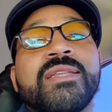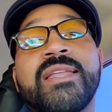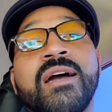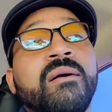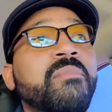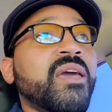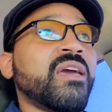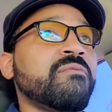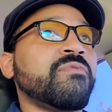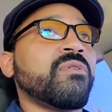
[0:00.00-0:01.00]
Not
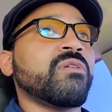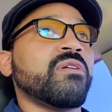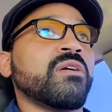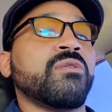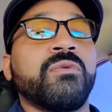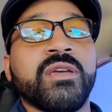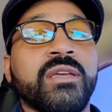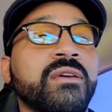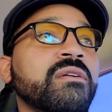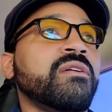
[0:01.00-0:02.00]
bad for a
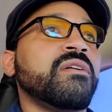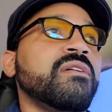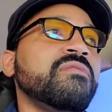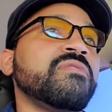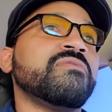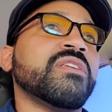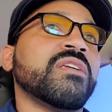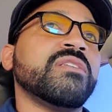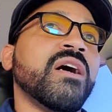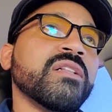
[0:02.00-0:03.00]
quick
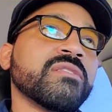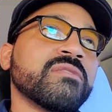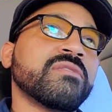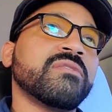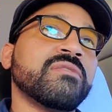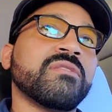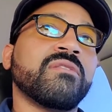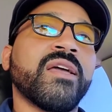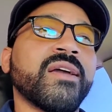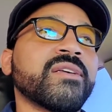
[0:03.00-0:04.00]
fifteen dollars. So
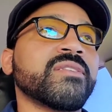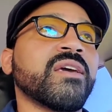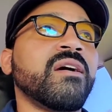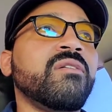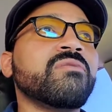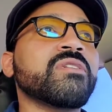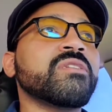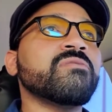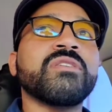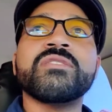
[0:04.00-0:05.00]
like I said, I only
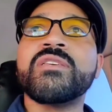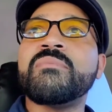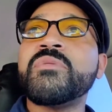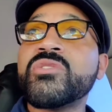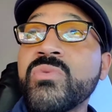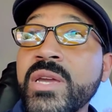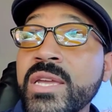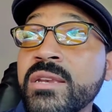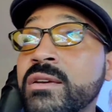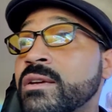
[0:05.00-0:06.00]
do this in
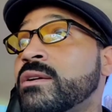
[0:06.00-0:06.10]
between.